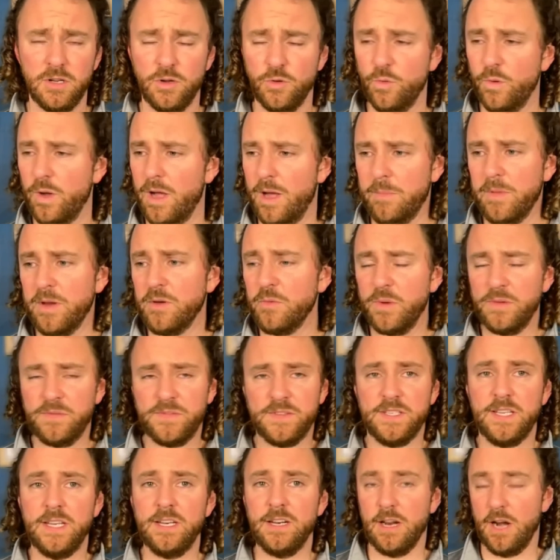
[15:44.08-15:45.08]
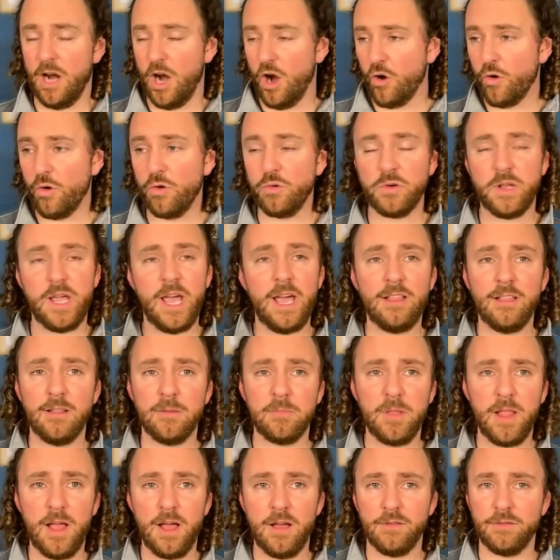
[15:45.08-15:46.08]
I mean, we've seen it. Our own Caleb
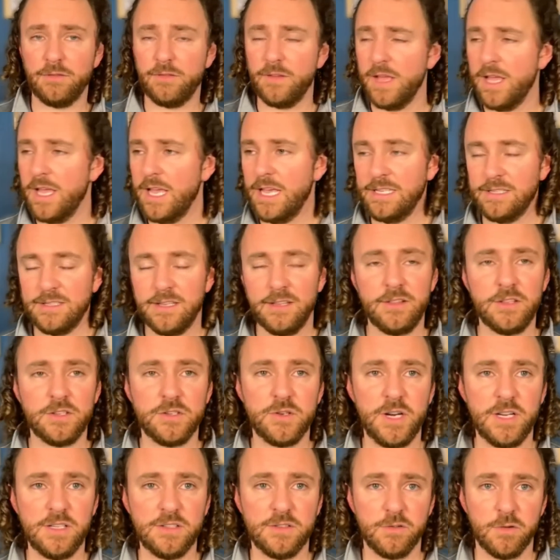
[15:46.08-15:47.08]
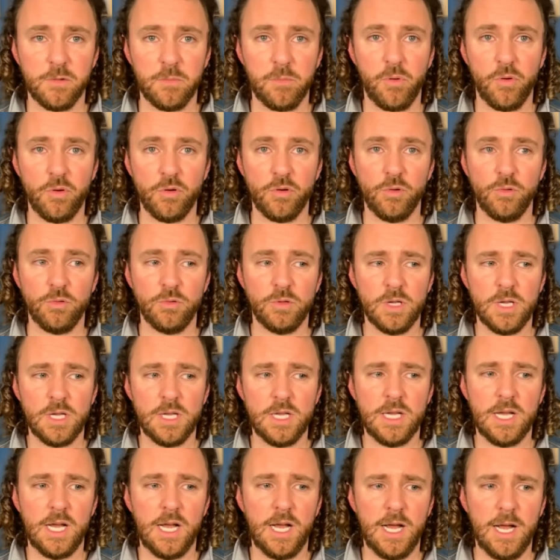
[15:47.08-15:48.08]
Love is in the transfer portal.
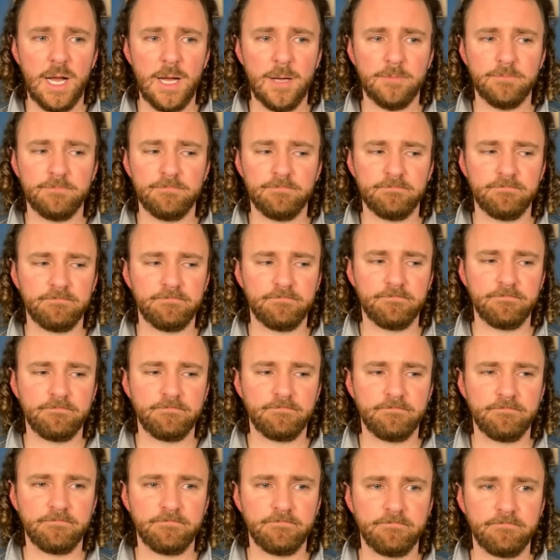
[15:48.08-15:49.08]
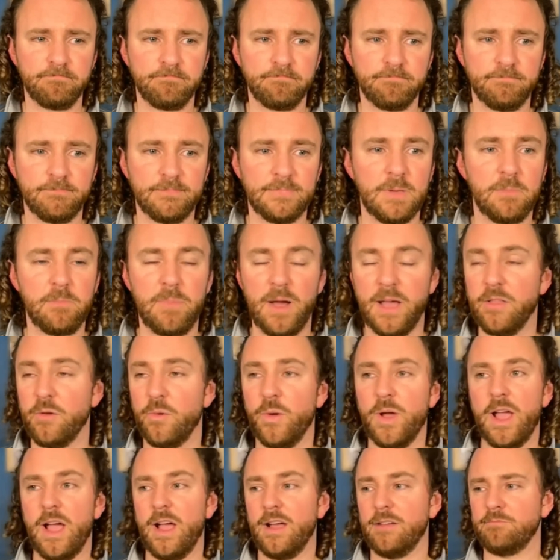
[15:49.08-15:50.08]
By the
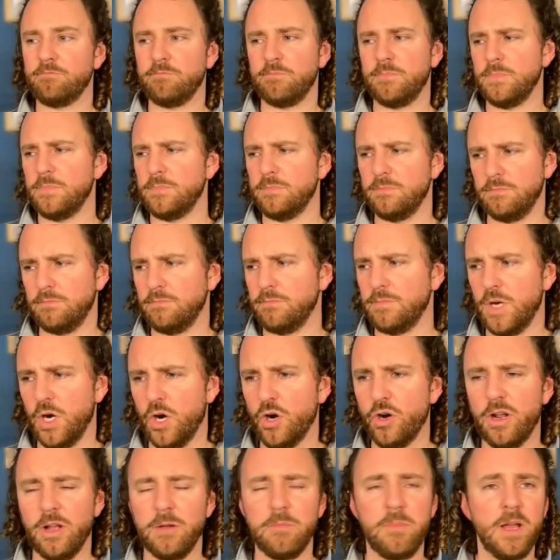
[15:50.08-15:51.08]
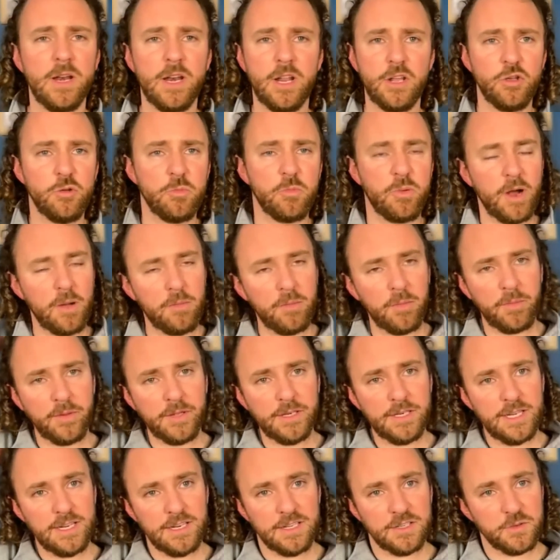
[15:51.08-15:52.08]
way, I heard on Monday, you probably
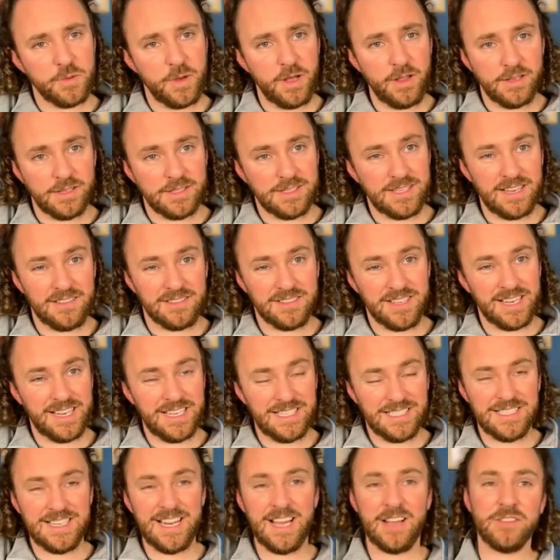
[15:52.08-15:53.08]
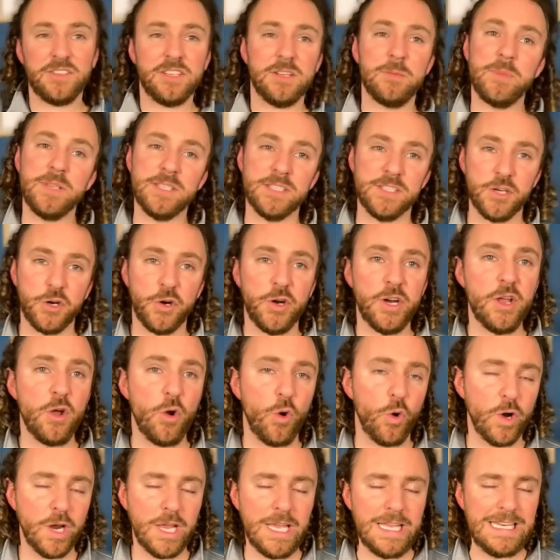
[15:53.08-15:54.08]
did as well. It sounds like it's down to Missouri
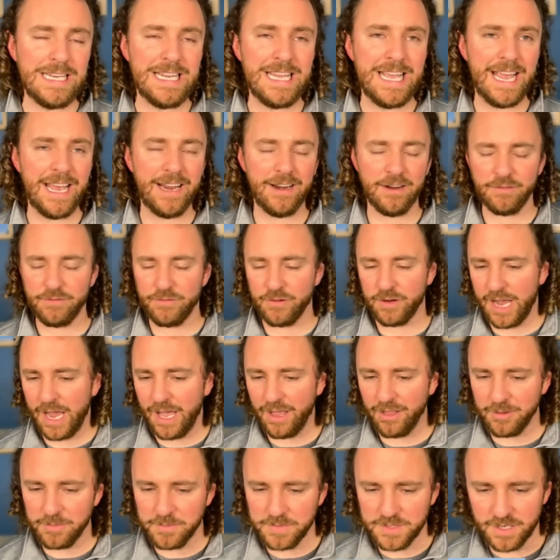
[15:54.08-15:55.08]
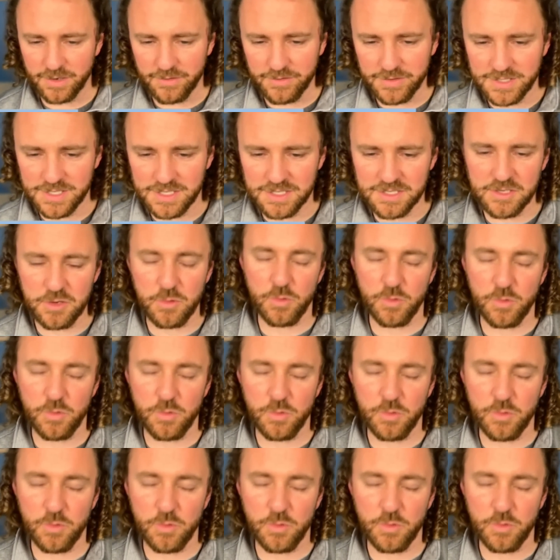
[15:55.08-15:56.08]
or Indiana for Caleb services. So we'll
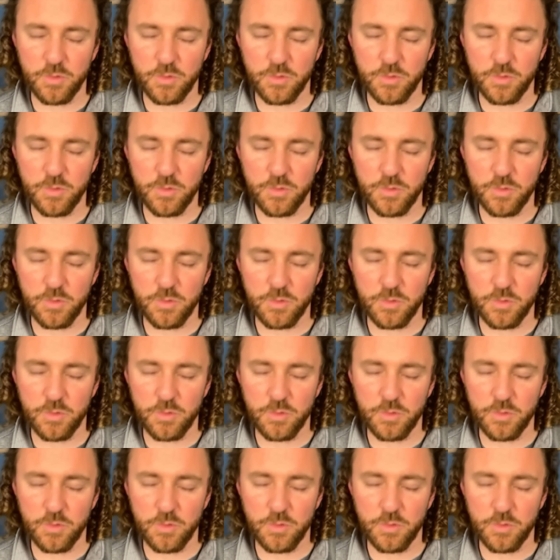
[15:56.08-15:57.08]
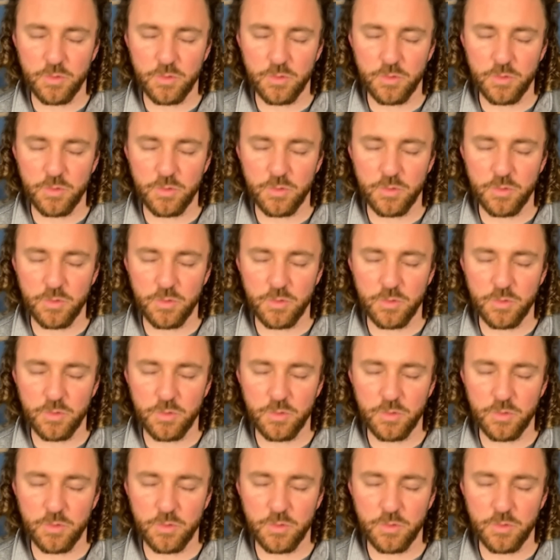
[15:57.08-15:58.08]
keep our eyes on that. But there's a
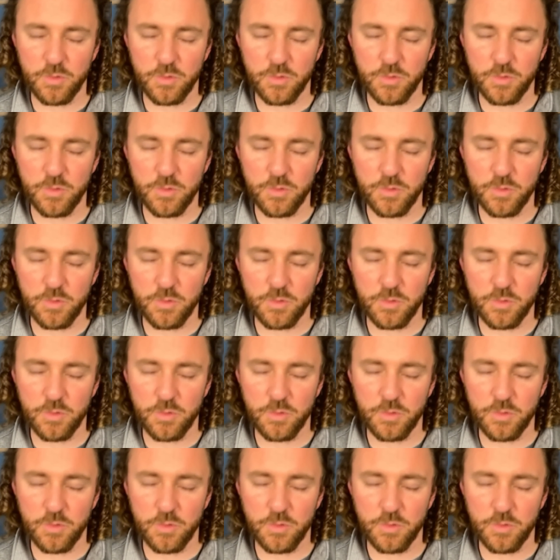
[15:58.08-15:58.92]
lot of big